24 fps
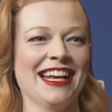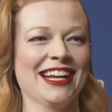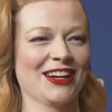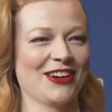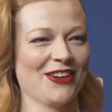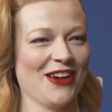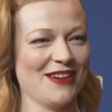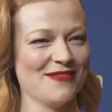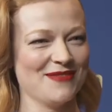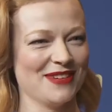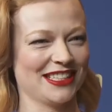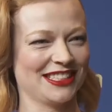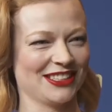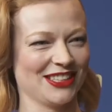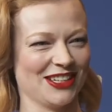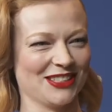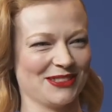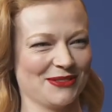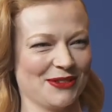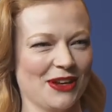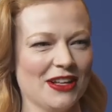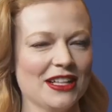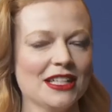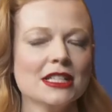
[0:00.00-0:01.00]
a great big
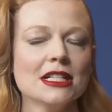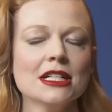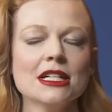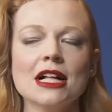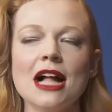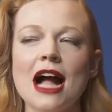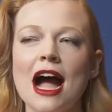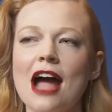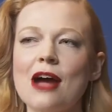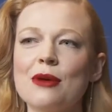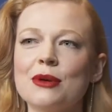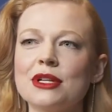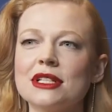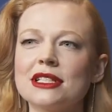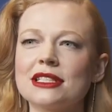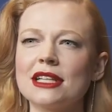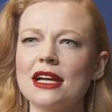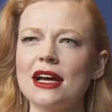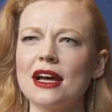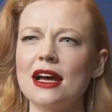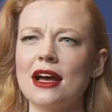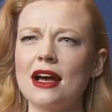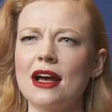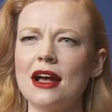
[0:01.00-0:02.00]
soccer ball. I was
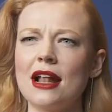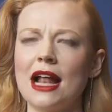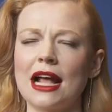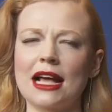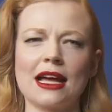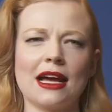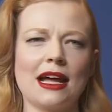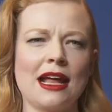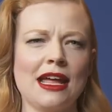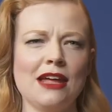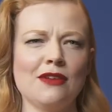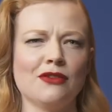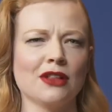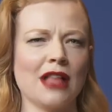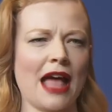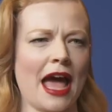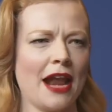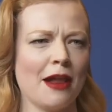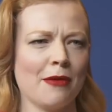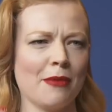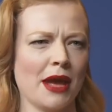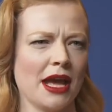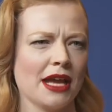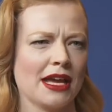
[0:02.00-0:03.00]
uh, like an evil
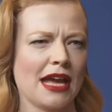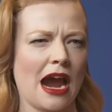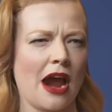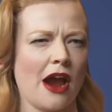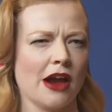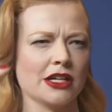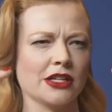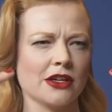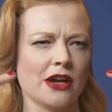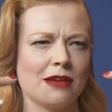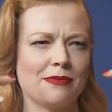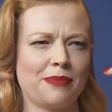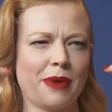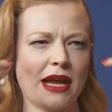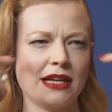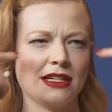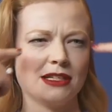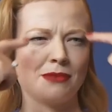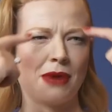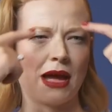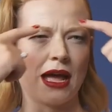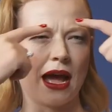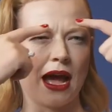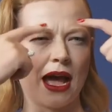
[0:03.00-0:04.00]
anime character. I'd
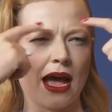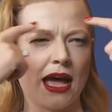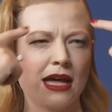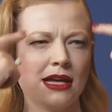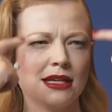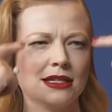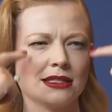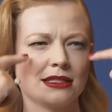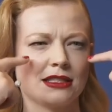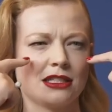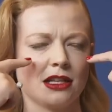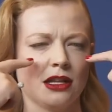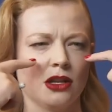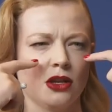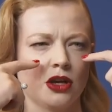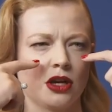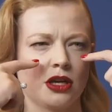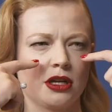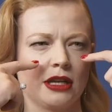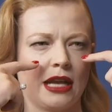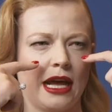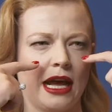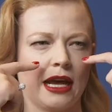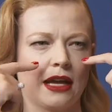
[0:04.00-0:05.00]
painted my eyes to
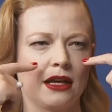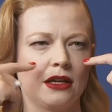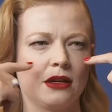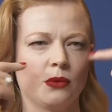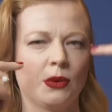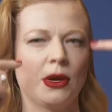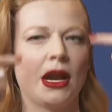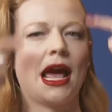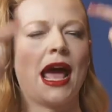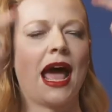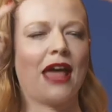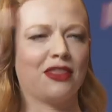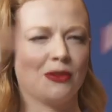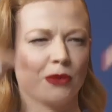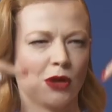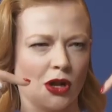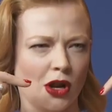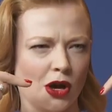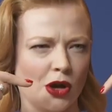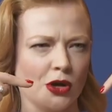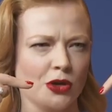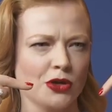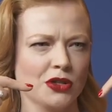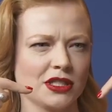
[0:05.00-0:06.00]
look like when I had them
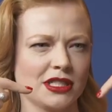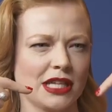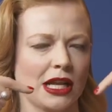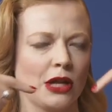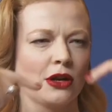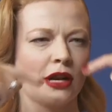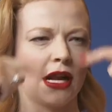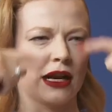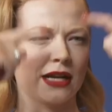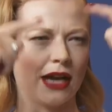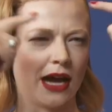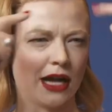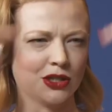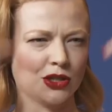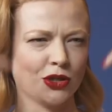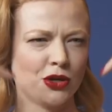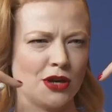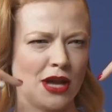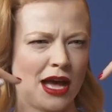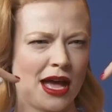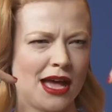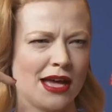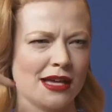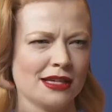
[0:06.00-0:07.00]
closed, they looked like
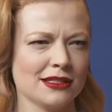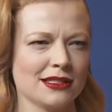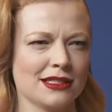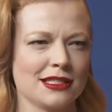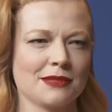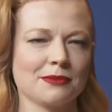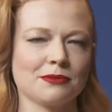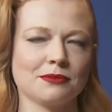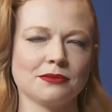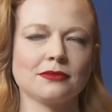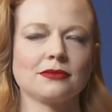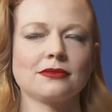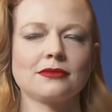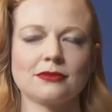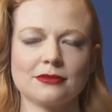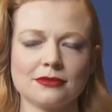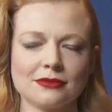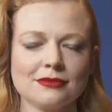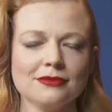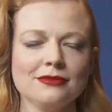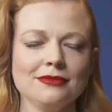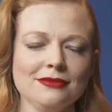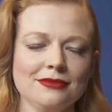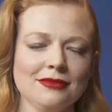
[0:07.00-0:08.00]
cartoon eyes.
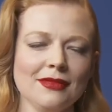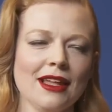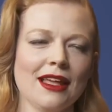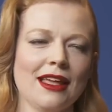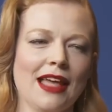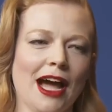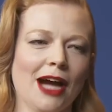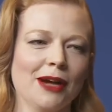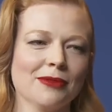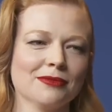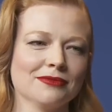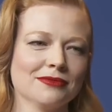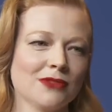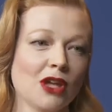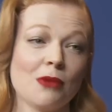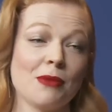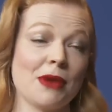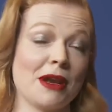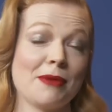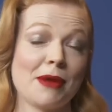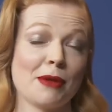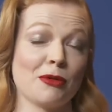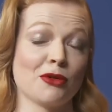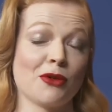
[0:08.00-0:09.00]
Yeah, not
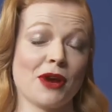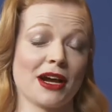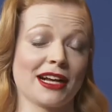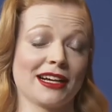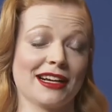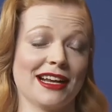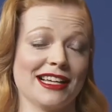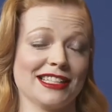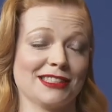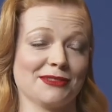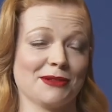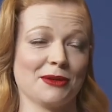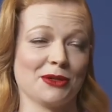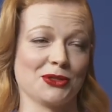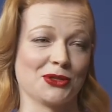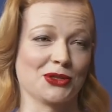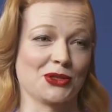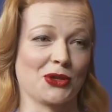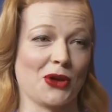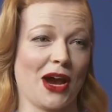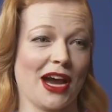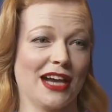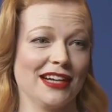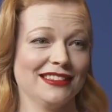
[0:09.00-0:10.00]
many people recognized me, which
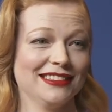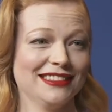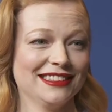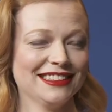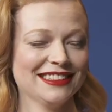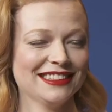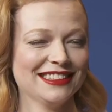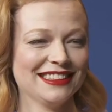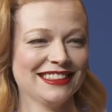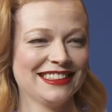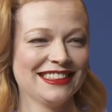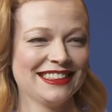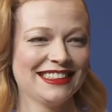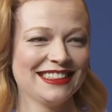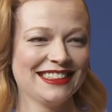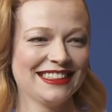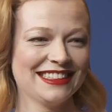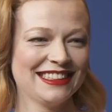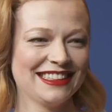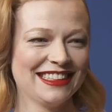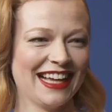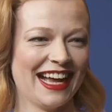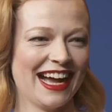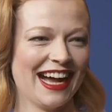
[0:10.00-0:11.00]
was great. I love it.
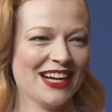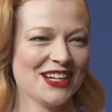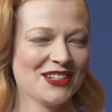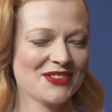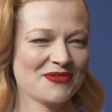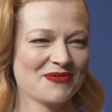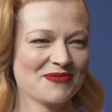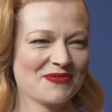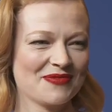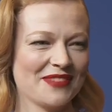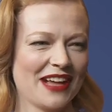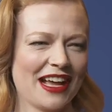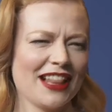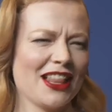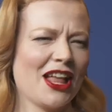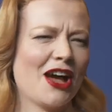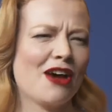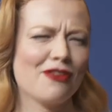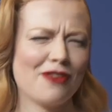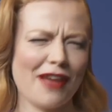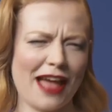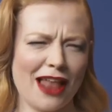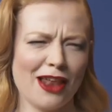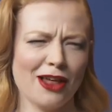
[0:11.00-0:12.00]
I love it. You very much
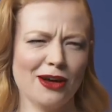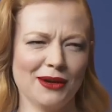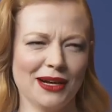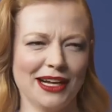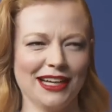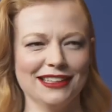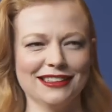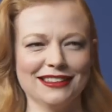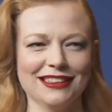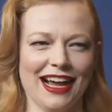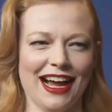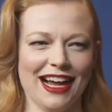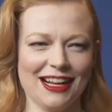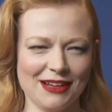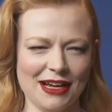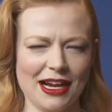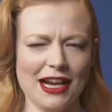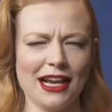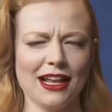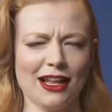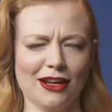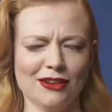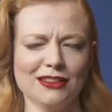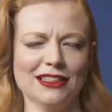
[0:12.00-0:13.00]
get into it. Yeah, I
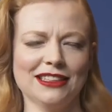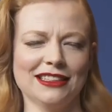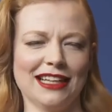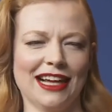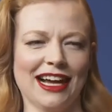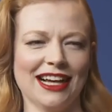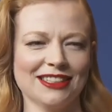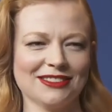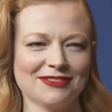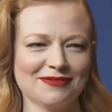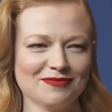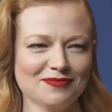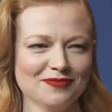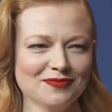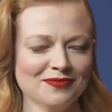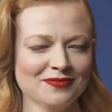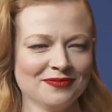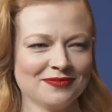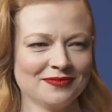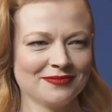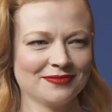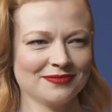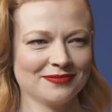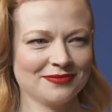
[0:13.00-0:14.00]
love it. So, what is your
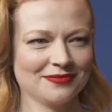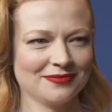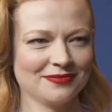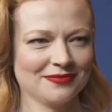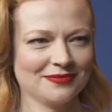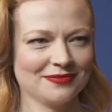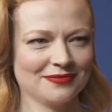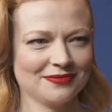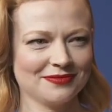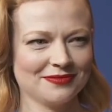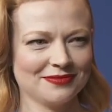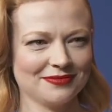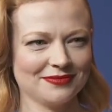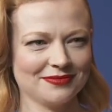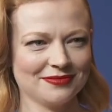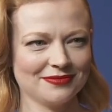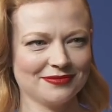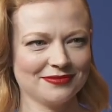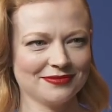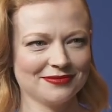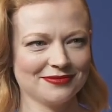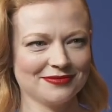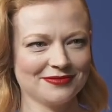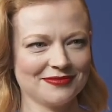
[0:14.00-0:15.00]
favorite scary movie? Because
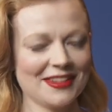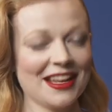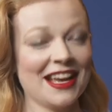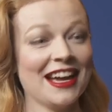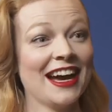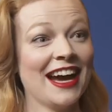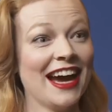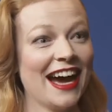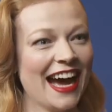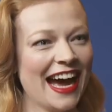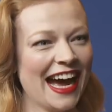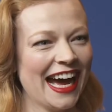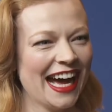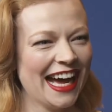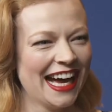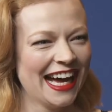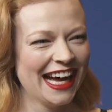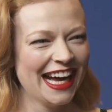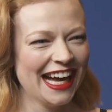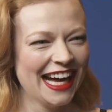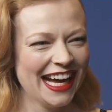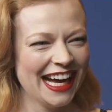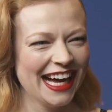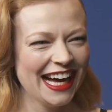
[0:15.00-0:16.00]
we're, you know, we're, we're
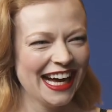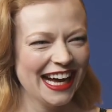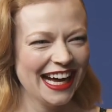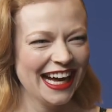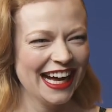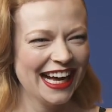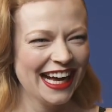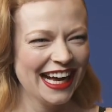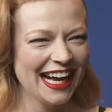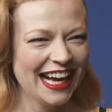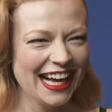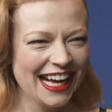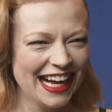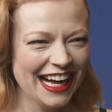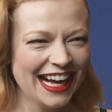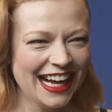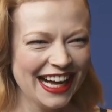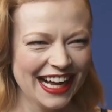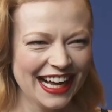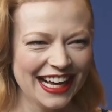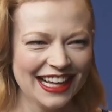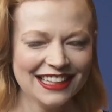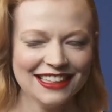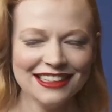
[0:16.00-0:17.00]
preparing some Halloween
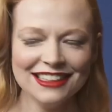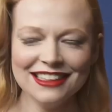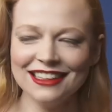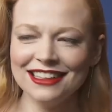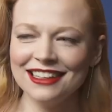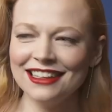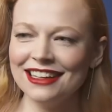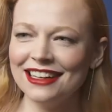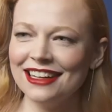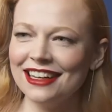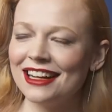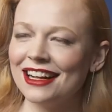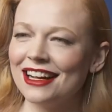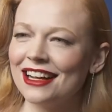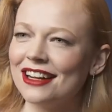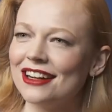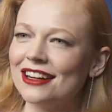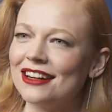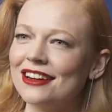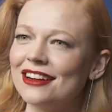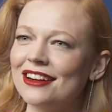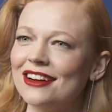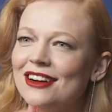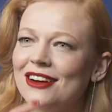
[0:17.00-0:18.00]
content. So, what's your favorite scary
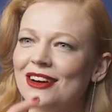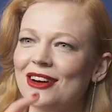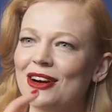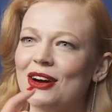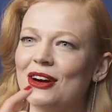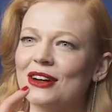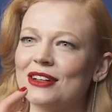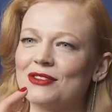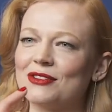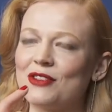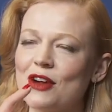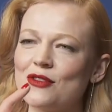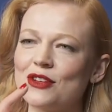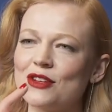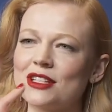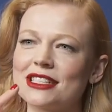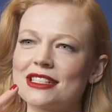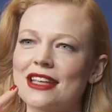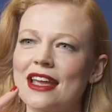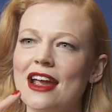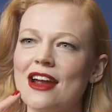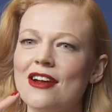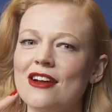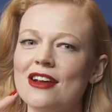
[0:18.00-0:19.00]
movie? Oh, favorite
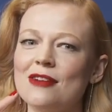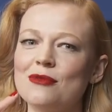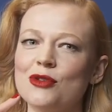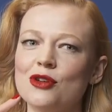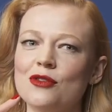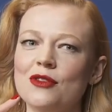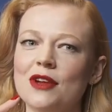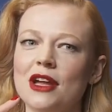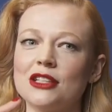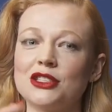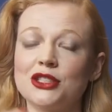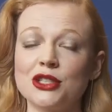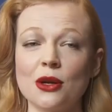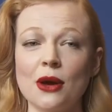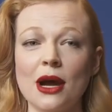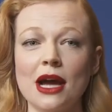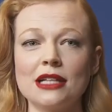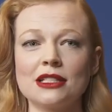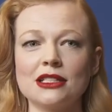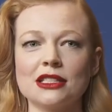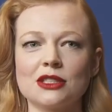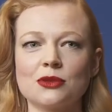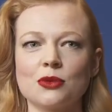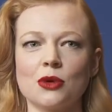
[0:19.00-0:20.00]
scary movie. Do you know I
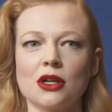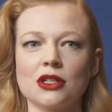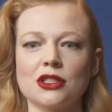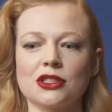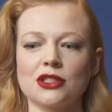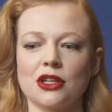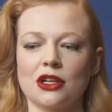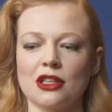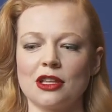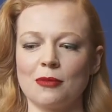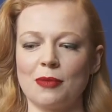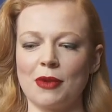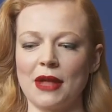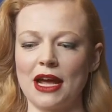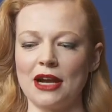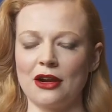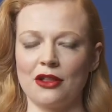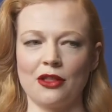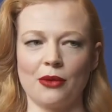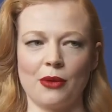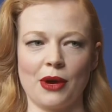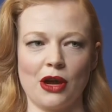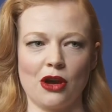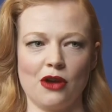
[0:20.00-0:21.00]
just watched on the plane
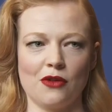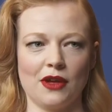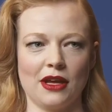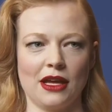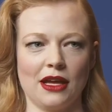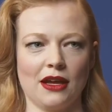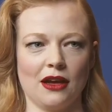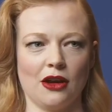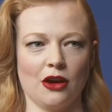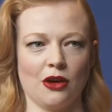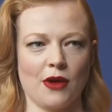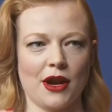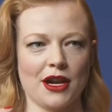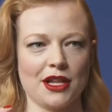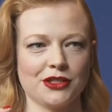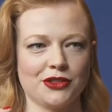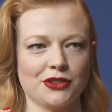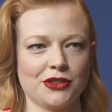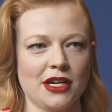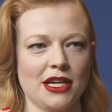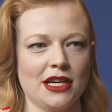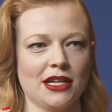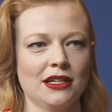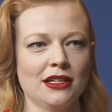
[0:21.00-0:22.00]
on the way over here,
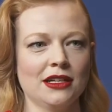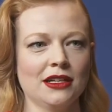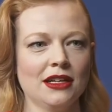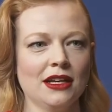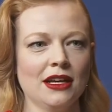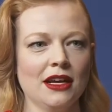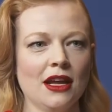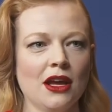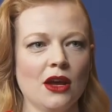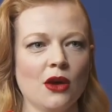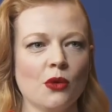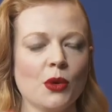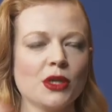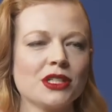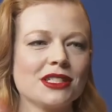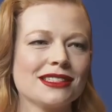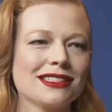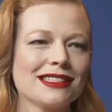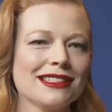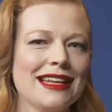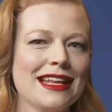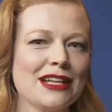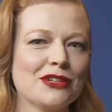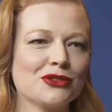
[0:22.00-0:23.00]
Hereditary which is
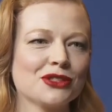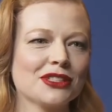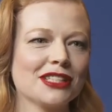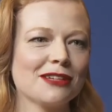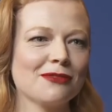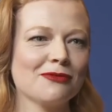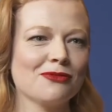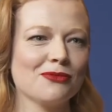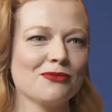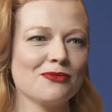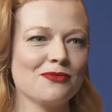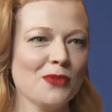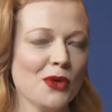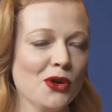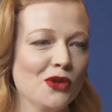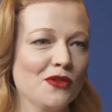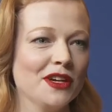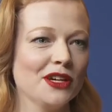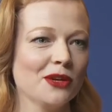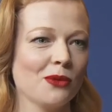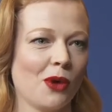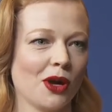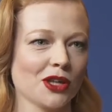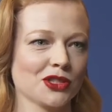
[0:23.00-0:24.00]
an interesting
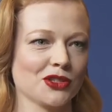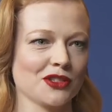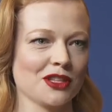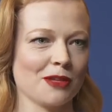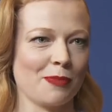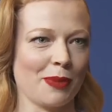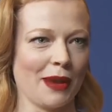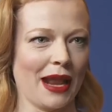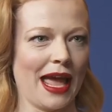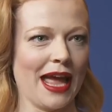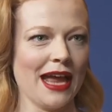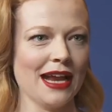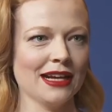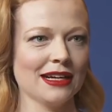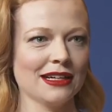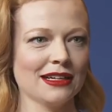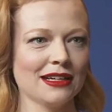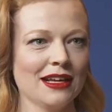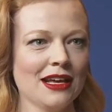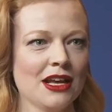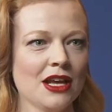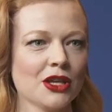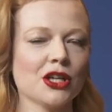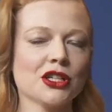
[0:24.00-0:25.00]
movie to watch on the plane
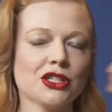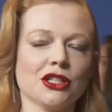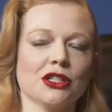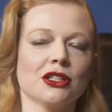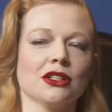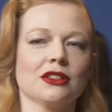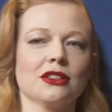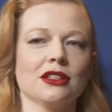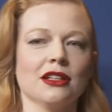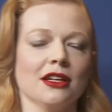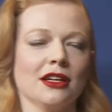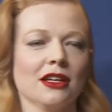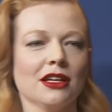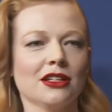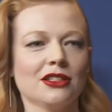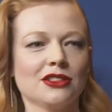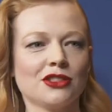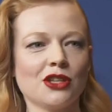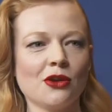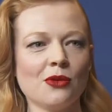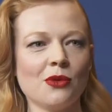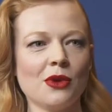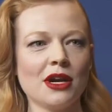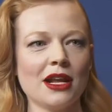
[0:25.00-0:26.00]
because you
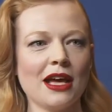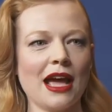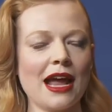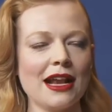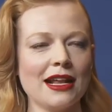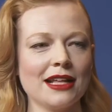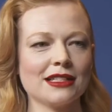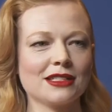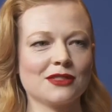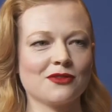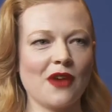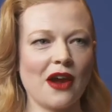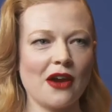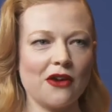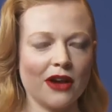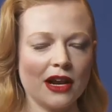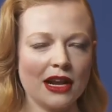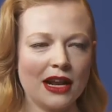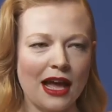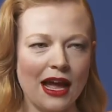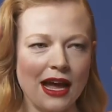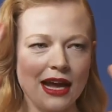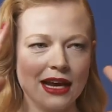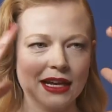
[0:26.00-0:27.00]
don't want to and it's very
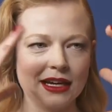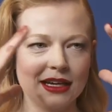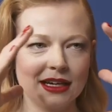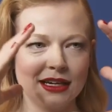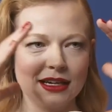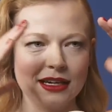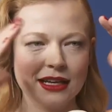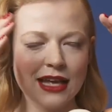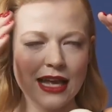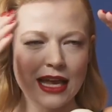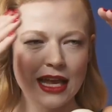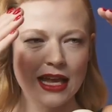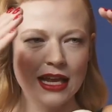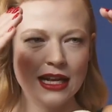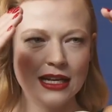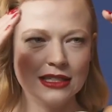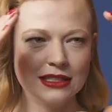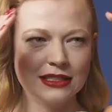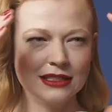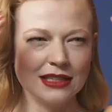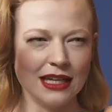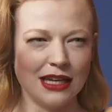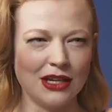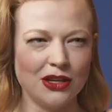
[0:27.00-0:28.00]
like
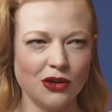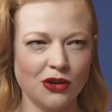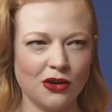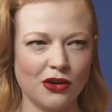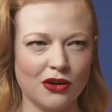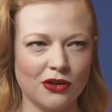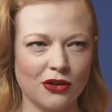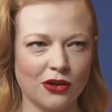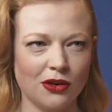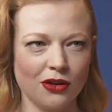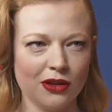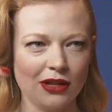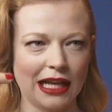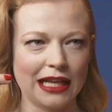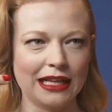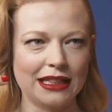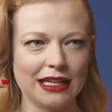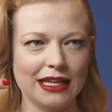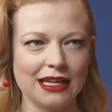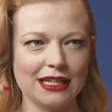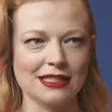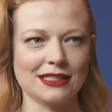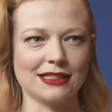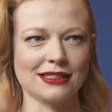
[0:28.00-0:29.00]
in and you're all like
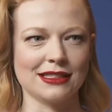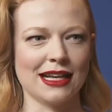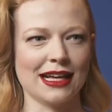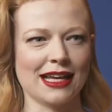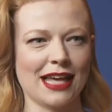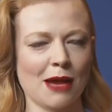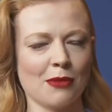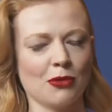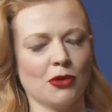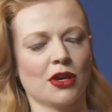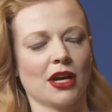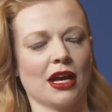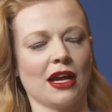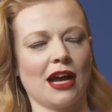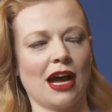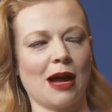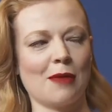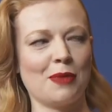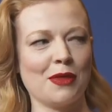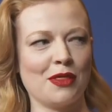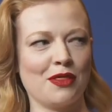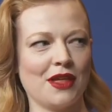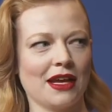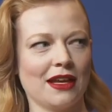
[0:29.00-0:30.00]
this and i kept looking
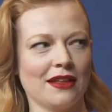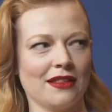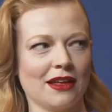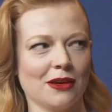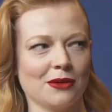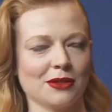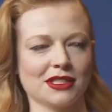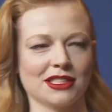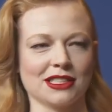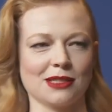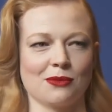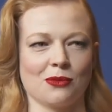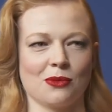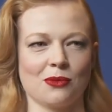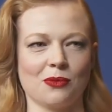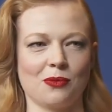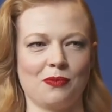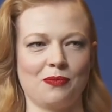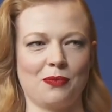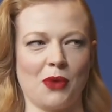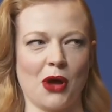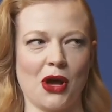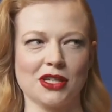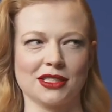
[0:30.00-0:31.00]
up and thinking there was some
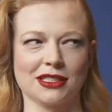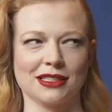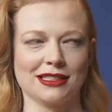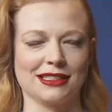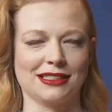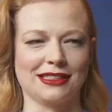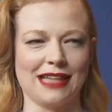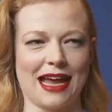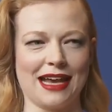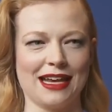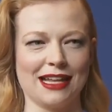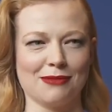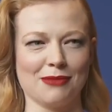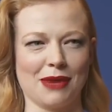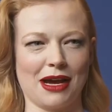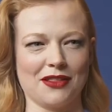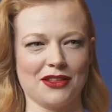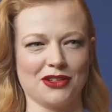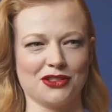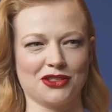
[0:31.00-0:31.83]
person standing by the